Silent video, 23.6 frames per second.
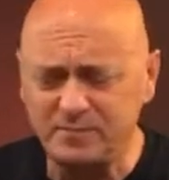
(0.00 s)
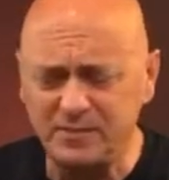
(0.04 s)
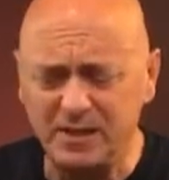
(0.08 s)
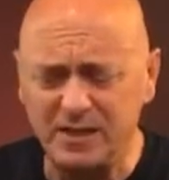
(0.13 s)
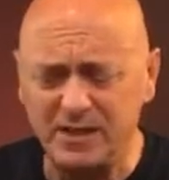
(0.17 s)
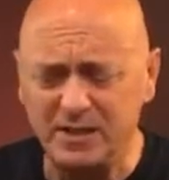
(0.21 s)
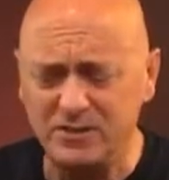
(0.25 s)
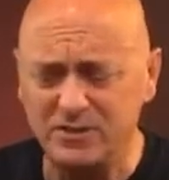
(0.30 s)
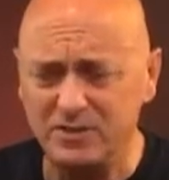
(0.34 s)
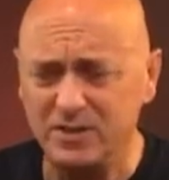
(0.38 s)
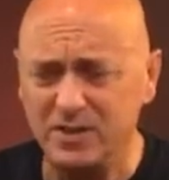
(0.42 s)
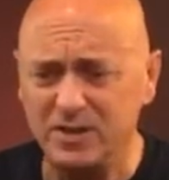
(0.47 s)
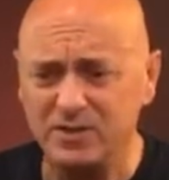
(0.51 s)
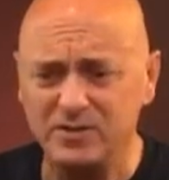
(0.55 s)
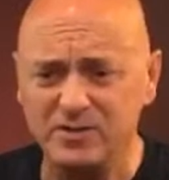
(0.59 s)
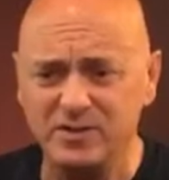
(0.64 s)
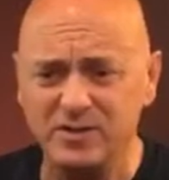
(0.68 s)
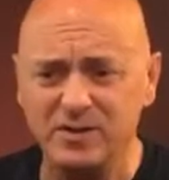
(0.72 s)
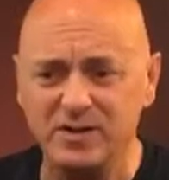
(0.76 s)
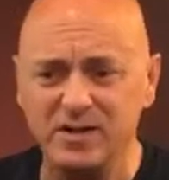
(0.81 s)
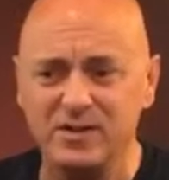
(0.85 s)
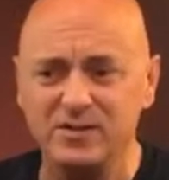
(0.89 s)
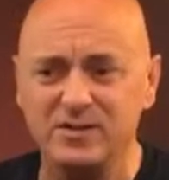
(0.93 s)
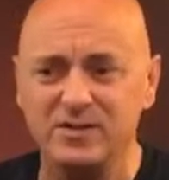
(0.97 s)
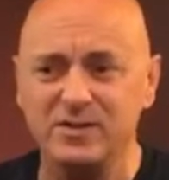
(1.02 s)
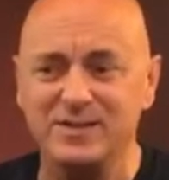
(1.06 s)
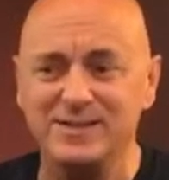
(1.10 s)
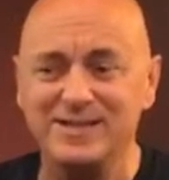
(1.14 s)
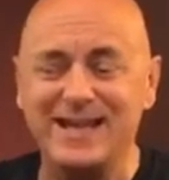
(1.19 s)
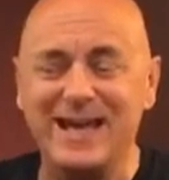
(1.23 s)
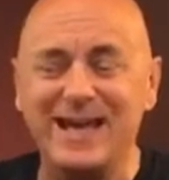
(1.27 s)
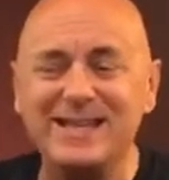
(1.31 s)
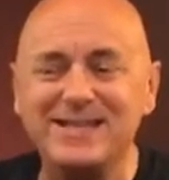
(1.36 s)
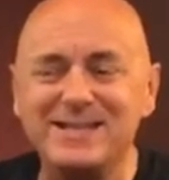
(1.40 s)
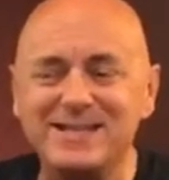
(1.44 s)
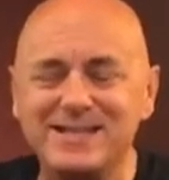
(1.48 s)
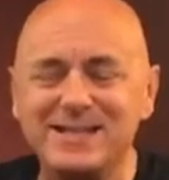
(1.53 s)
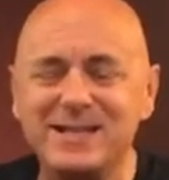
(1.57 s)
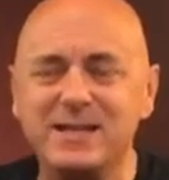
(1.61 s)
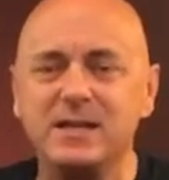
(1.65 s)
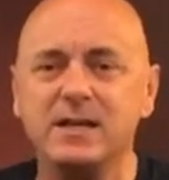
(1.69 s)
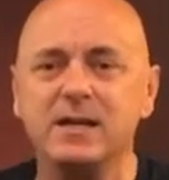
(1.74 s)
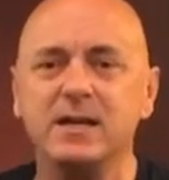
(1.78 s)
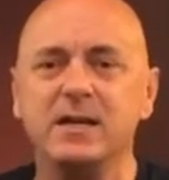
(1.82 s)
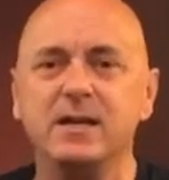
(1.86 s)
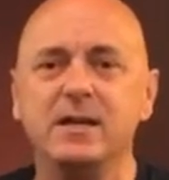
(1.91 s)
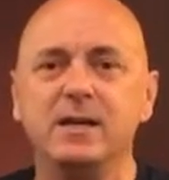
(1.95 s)
It's intense.
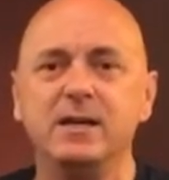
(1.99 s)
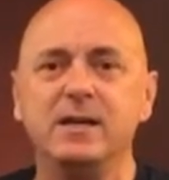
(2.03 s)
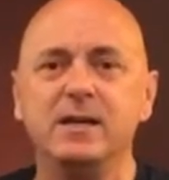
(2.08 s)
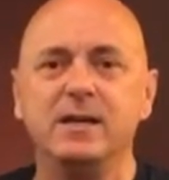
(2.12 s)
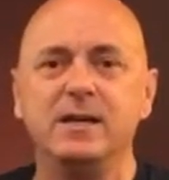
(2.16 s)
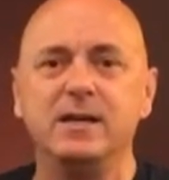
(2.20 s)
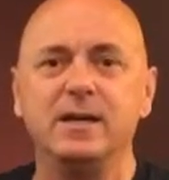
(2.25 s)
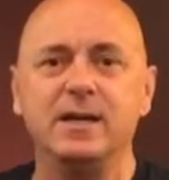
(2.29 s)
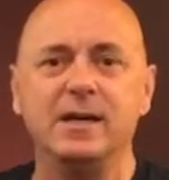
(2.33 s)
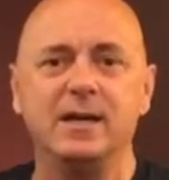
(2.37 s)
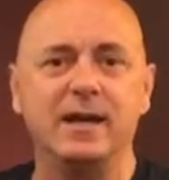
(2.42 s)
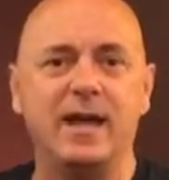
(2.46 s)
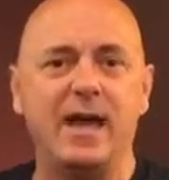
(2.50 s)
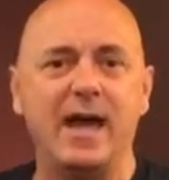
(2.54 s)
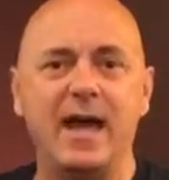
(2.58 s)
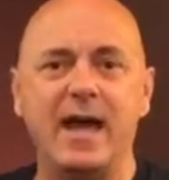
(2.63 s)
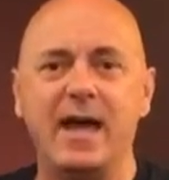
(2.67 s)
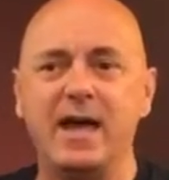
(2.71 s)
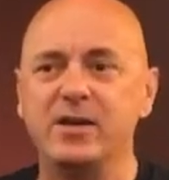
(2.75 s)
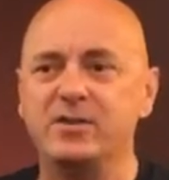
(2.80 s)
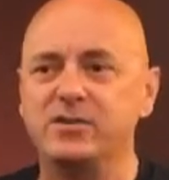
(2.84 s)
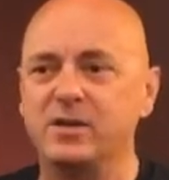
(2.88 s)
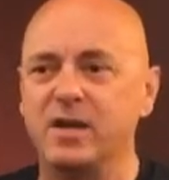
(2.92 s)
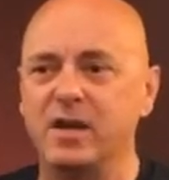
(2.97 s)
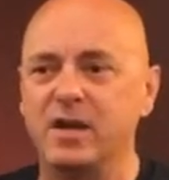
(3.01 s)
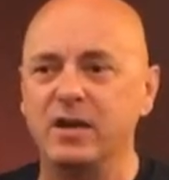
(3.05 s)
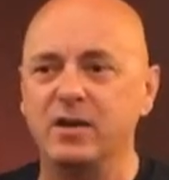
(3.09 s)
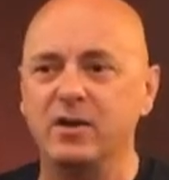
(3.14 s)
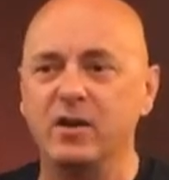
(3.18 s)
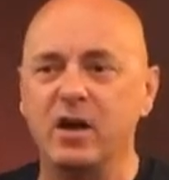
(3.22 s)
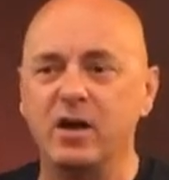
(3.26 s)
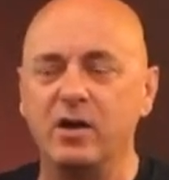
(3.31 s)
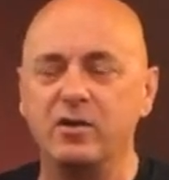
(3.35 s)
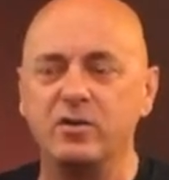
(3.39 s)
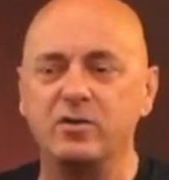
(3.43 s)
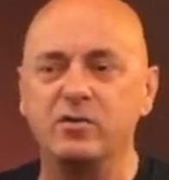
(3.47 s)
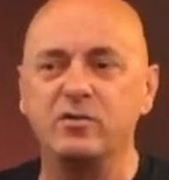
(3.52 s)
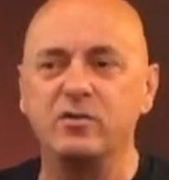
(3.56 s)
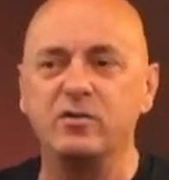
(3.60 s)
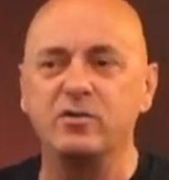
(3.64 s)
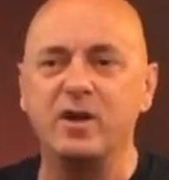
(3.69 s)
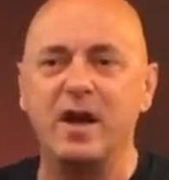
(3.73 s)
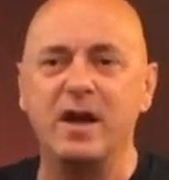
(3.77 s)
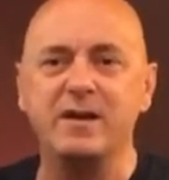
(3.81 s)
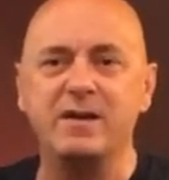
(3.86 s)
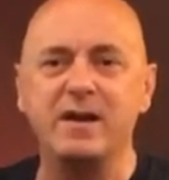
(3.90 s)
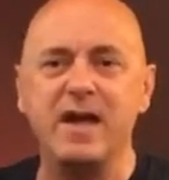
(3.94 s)
It has a
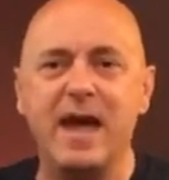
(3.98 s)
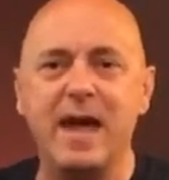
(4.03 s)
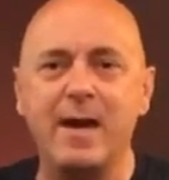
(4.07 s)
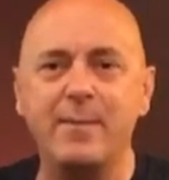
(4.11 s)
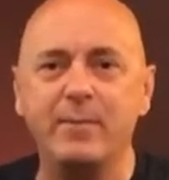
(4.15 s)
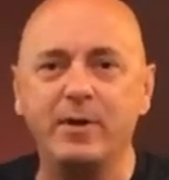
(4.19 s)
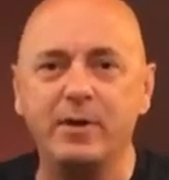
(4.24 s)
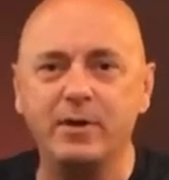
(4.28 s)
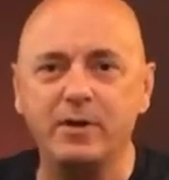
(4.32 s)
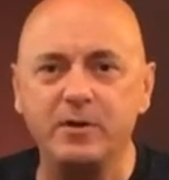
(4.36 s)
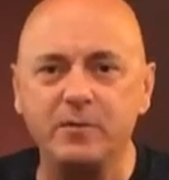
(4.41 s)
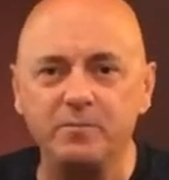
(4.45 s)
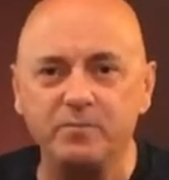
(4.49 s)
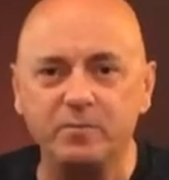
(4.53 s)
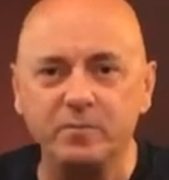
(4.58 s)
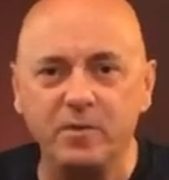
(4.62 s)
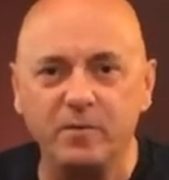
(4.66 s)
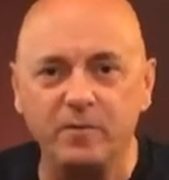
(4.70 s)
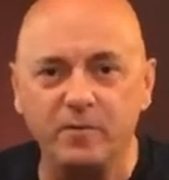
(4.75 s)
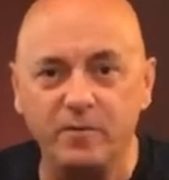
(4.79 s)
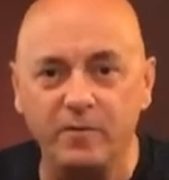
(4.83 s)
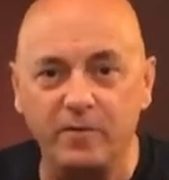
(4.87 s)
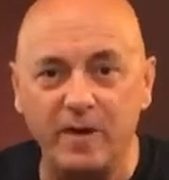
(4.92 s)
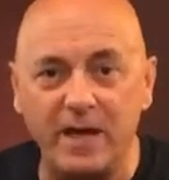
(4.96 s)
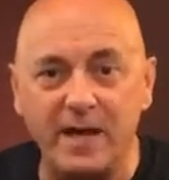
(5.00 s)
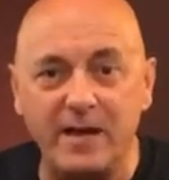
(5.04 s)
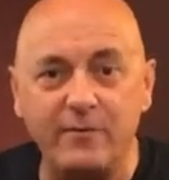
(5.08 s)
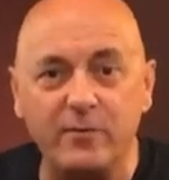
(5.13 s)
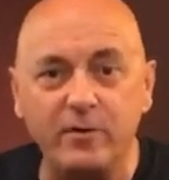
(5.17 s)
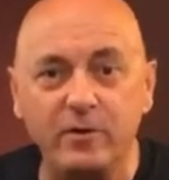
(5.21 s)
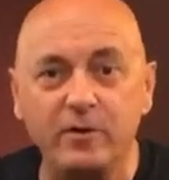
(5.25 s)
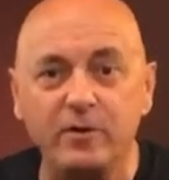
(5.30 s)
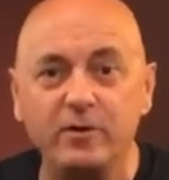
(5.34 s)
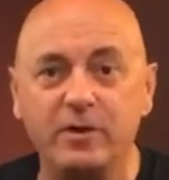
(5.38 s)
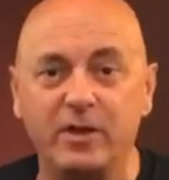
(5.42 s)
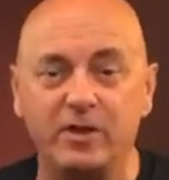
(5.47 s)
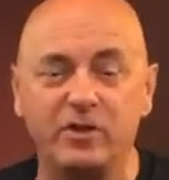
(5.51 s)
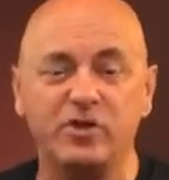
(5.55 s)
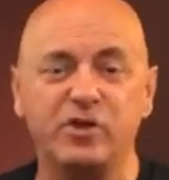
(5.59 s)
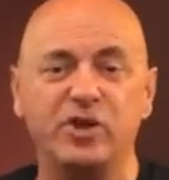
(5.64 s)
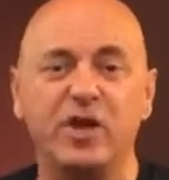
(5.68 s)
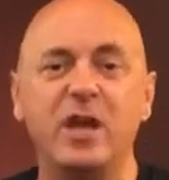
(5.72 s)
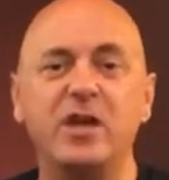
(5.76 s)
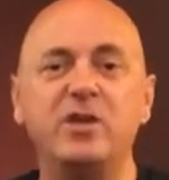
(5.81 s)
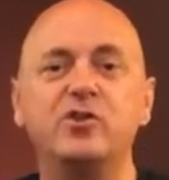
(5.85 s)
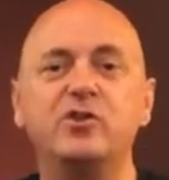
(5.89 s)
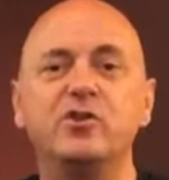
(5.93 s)
dynamic flavor that
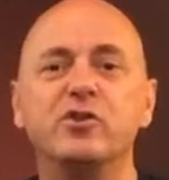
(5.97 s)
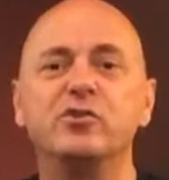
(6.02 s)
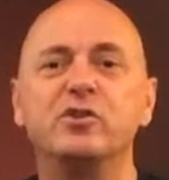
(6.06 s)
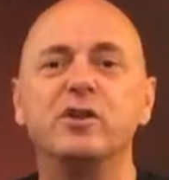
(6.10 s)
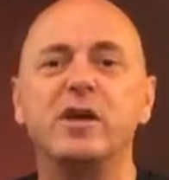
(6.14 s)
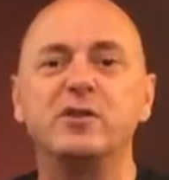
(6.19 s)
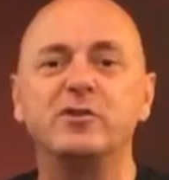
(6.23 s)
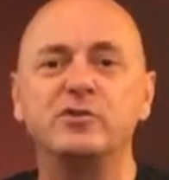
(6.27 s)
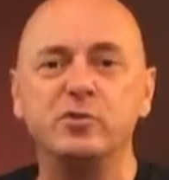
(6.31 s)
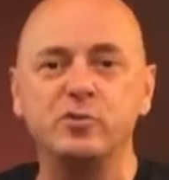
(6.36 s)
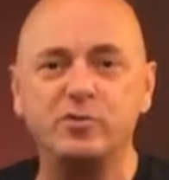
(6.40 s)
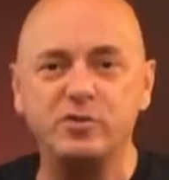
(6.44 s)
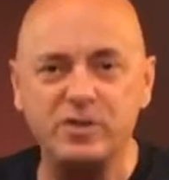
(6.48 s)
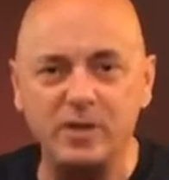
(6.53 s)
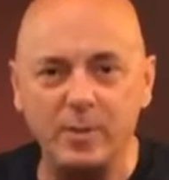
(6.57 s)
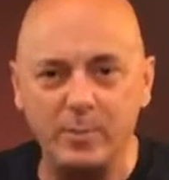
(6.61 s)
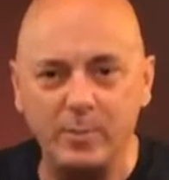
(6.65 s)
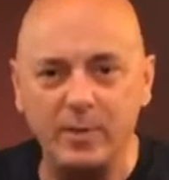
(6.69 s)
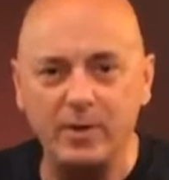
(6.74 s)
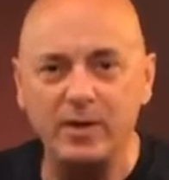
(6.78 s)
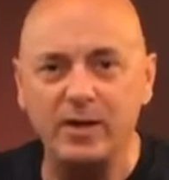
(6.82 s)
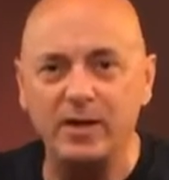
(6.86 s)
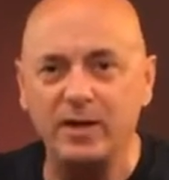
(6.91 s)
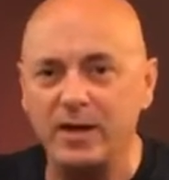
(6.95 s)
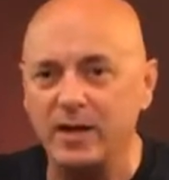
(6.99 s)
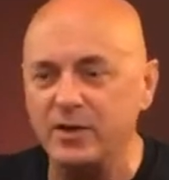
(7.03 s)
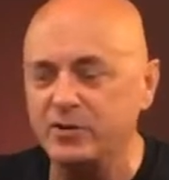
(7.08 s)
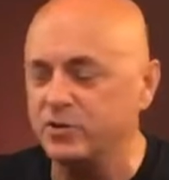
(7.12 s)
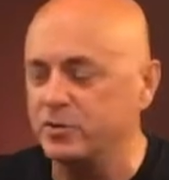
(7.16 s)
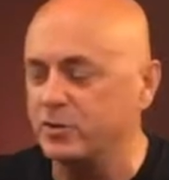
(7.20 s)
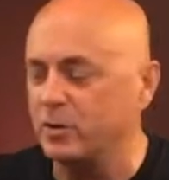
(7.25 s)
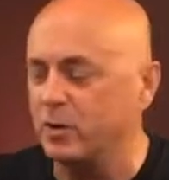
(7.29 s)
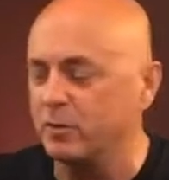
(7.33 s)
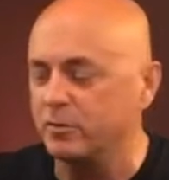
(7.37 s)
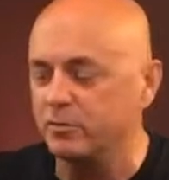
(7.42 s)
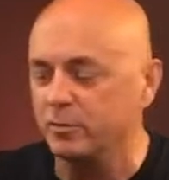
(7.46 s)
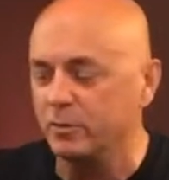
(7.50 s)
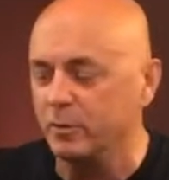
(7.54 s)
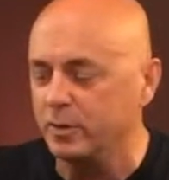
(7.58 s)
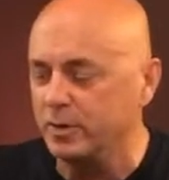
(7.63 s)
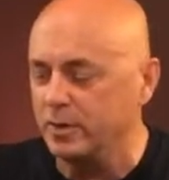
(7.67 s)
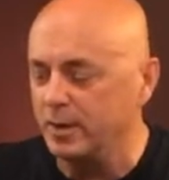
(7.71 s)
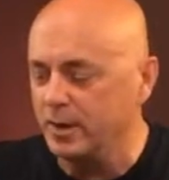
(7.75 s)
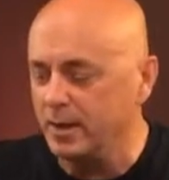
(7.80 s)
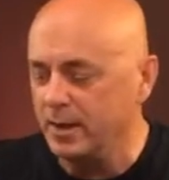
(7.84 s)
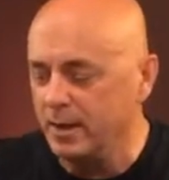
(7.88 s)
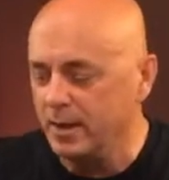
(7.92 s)
changes as you sip it and as you go through
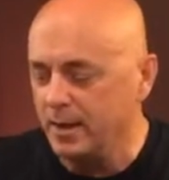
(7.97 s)
it.